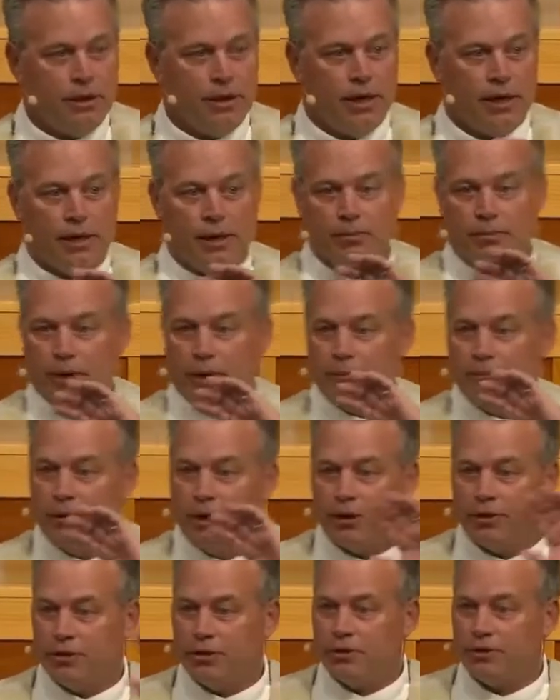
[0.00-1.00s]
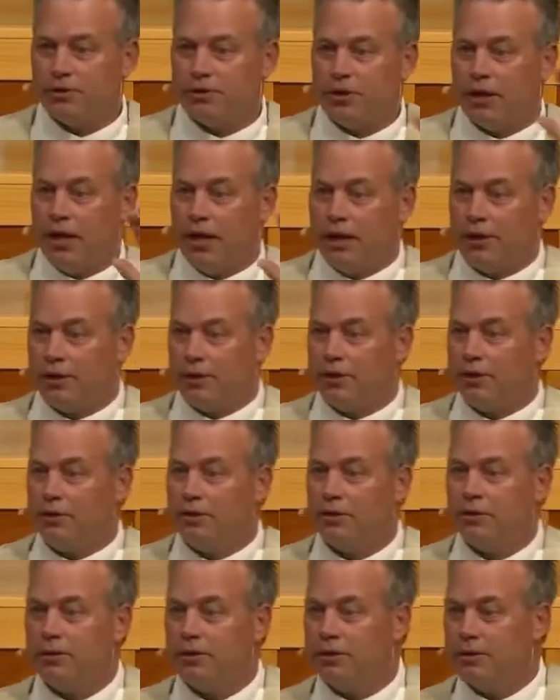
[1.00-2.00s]
And on my mother's honor,
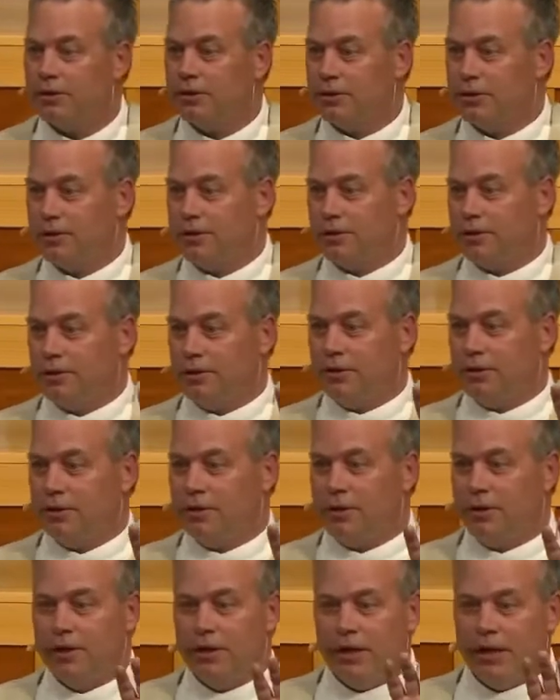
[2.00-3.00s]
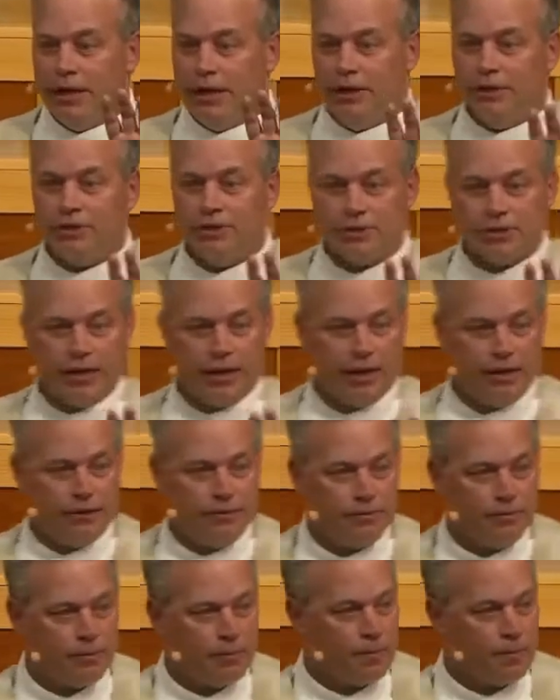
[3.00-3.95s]
he said,